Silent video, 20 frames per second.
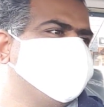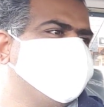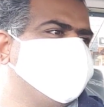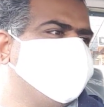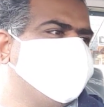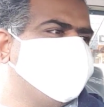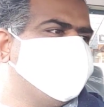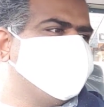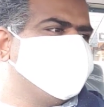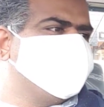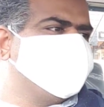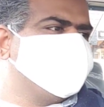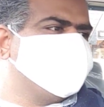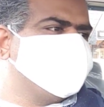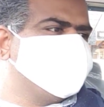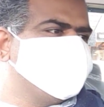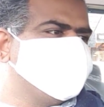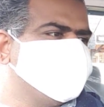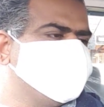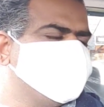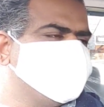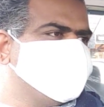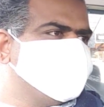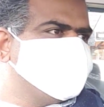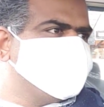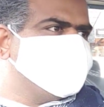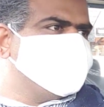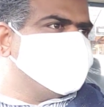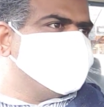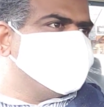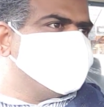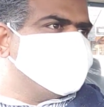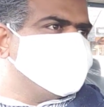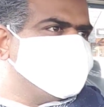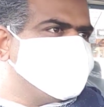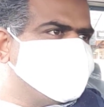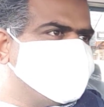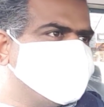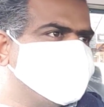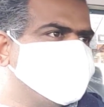and give you the slots that I can.
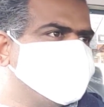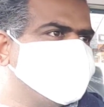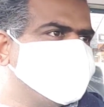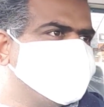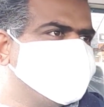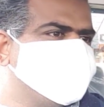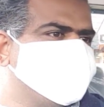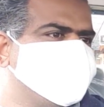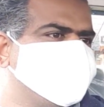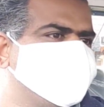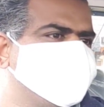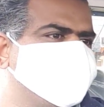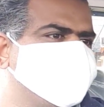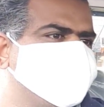And